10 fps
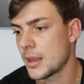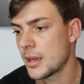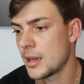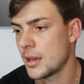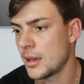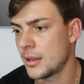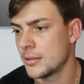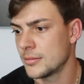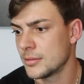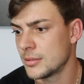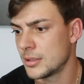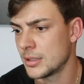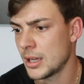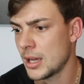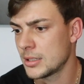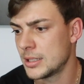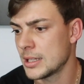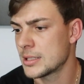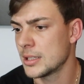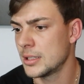And yeah, that's